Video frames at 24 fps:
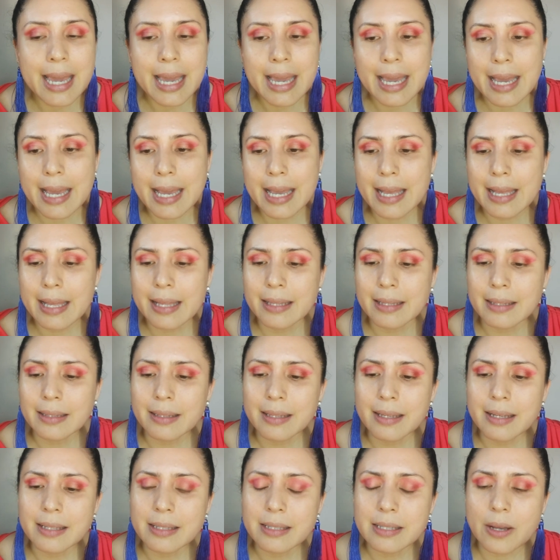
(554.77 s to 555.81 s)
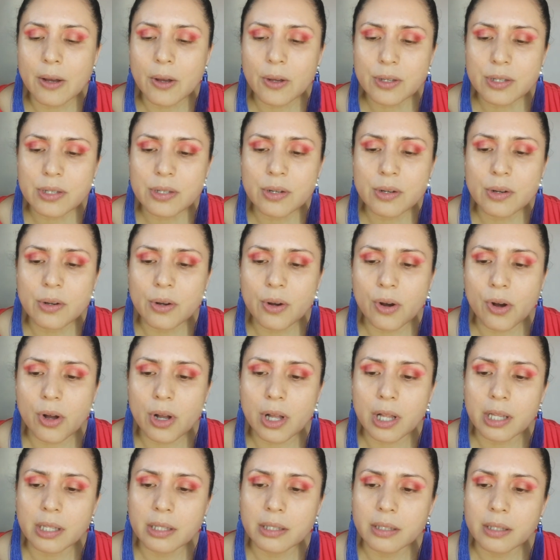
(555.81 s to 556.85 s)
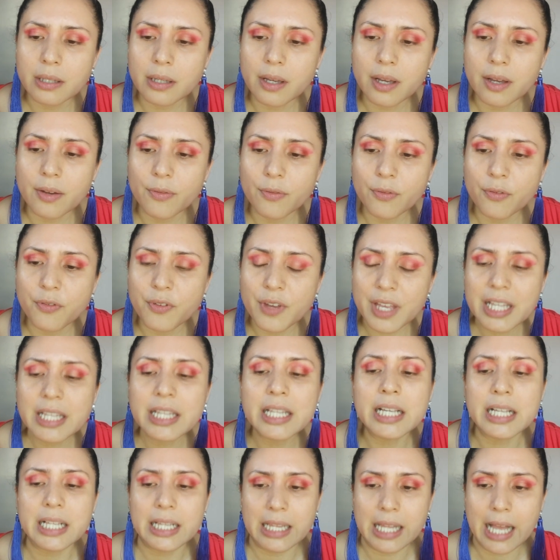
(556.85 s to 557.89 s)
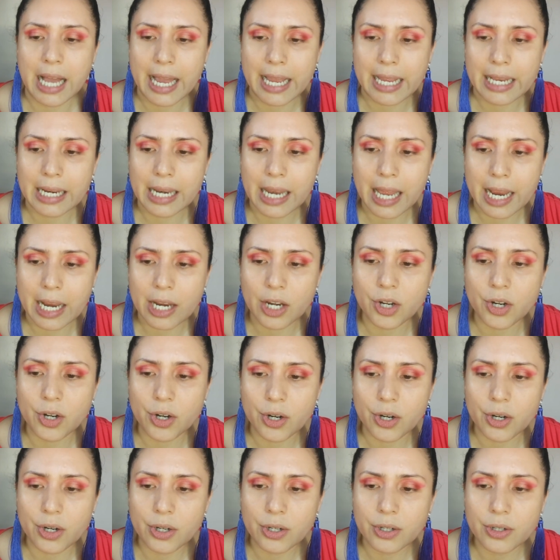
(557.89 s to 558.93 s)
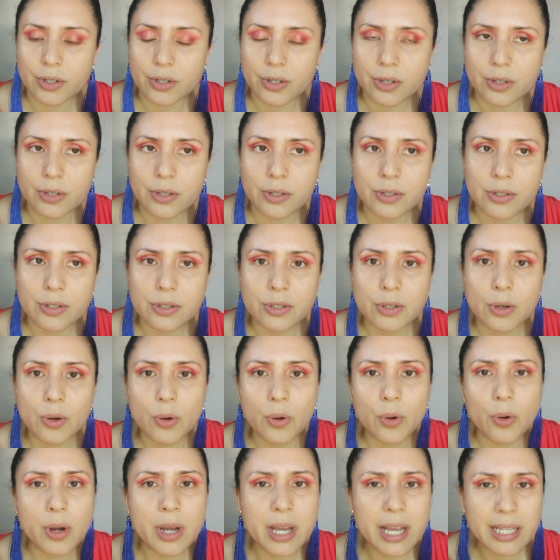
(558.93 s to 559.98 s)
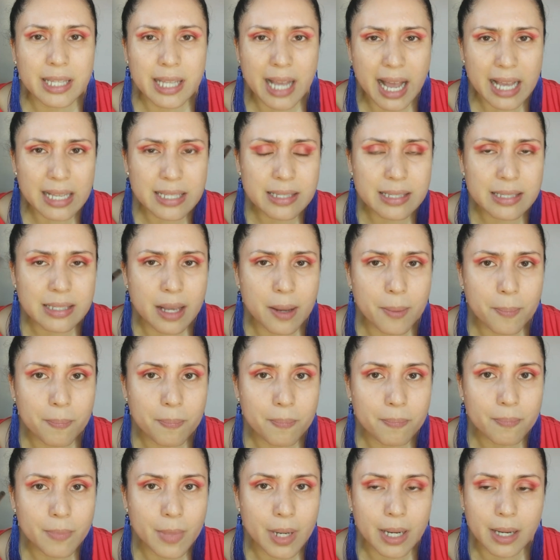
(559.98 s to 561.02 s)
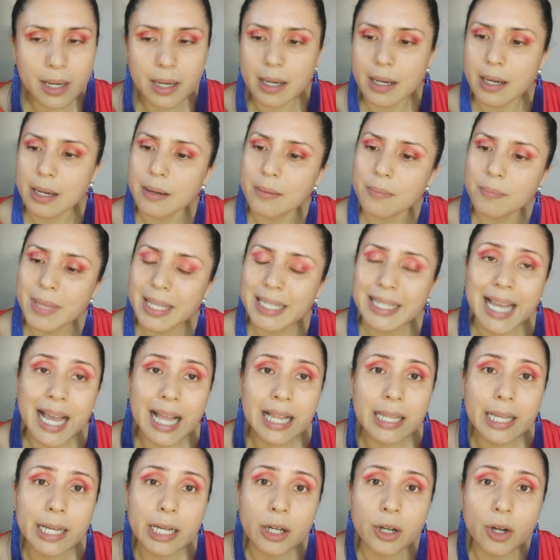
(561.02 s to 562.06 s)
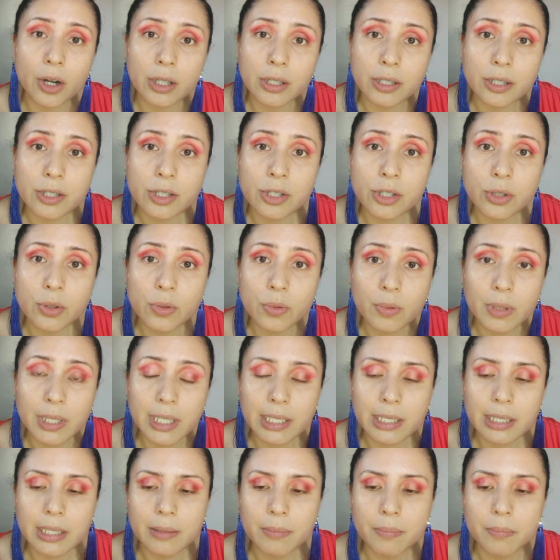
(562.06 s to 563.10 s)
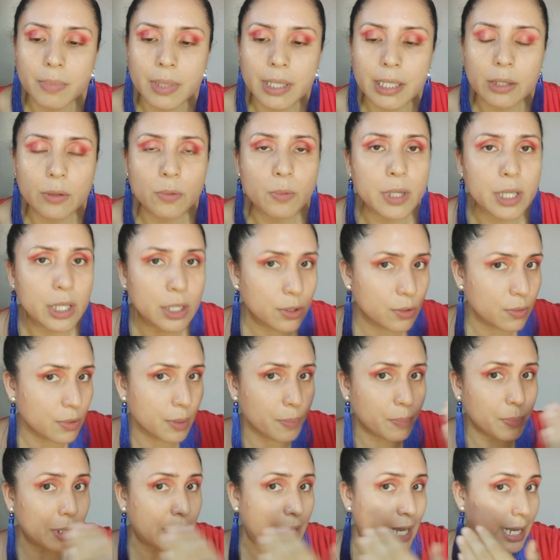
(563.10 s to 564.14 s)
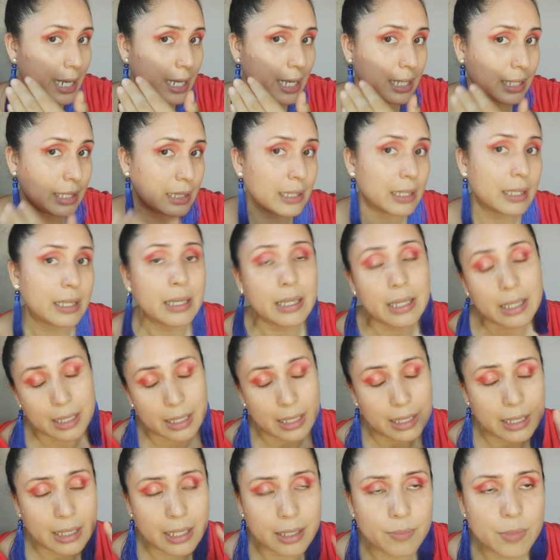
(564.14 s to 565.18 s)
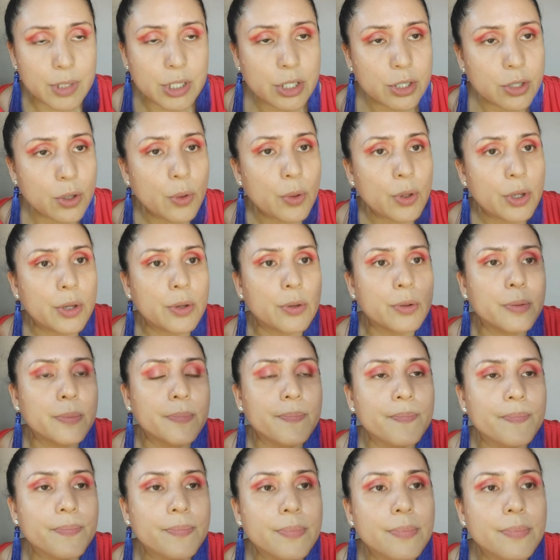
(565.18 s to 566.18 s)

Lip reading: and it's also called vinyl eyeliner. So it has some metallic colors to it, but when you apply it, let me show you.